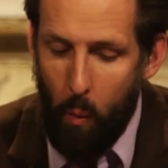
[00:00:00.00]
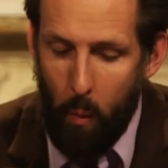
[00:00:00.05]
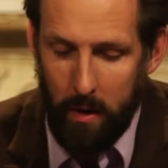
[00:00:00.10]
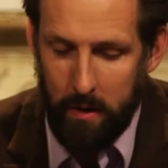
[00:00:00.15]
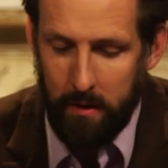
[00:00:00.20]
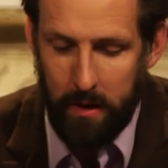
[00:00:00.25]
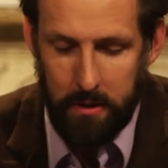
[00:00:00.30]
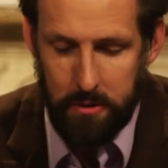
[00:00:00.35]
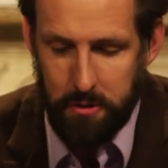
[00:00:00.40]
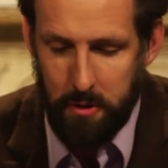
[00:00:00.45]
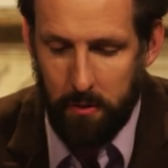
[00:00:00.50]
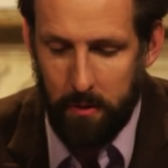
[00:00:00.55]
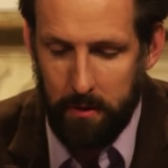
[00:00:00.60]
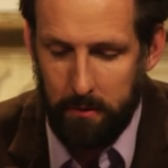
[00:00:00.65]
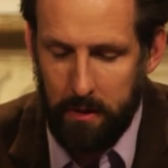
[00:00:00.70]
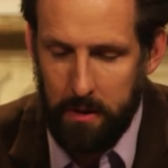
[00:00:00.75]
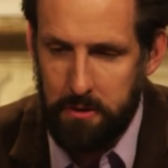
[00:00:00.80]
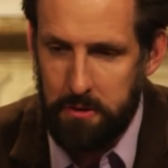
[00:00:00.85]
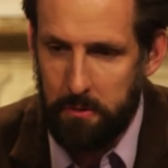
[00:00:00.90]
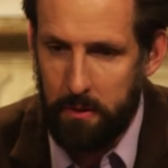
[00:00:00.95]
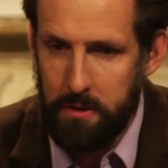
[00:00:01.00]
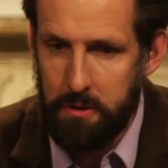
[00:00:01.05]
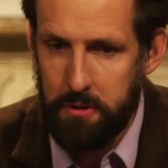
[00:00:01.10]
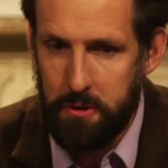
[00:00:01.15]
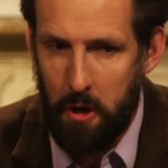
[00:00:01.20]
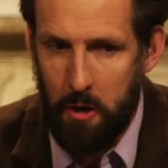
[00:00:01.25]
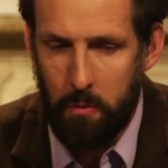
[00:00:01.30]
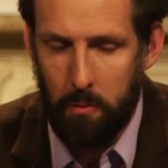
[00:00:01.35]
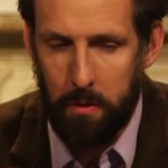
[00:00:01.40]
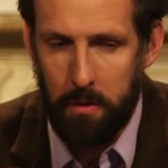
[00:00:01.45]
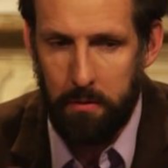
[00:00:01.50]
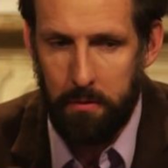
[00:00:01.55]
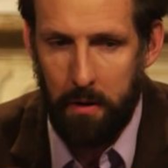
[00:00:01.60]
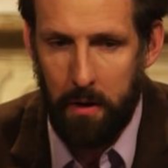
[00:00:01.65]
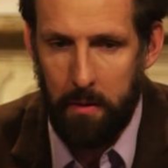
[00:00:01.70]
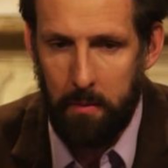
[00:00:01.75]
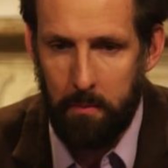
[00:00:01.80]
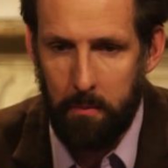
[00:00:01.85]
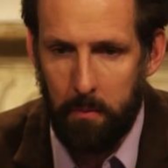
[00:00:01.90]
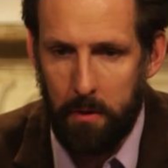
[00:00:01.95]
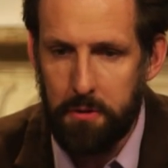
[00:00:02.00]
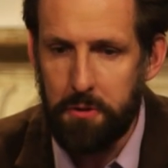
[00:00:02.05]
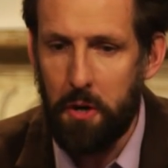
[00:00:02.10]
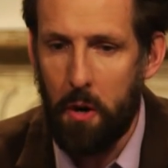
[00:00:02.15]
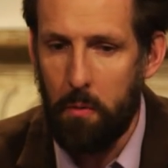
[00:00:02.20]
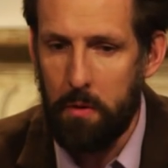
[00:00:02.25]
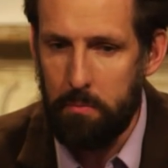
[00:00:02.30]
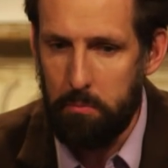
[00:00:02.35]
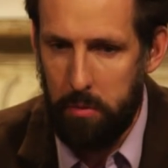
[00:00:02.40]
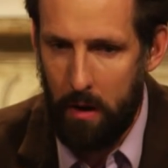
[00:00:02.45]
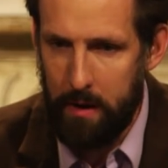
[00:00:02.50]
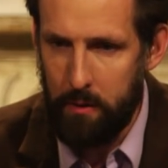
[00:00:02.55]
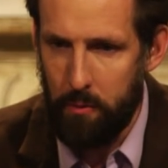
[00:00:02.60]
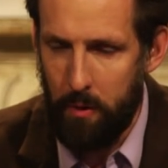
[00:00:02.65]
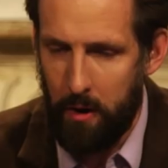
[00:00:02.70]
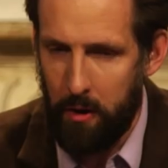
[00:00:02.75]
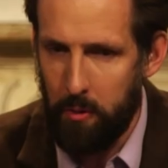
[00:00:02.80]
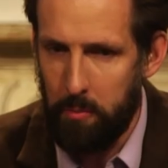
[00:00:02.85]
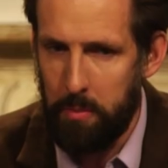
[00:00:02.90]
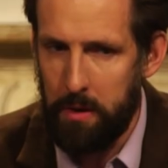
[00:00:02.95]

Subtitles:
right. So let's start with Blade Runner,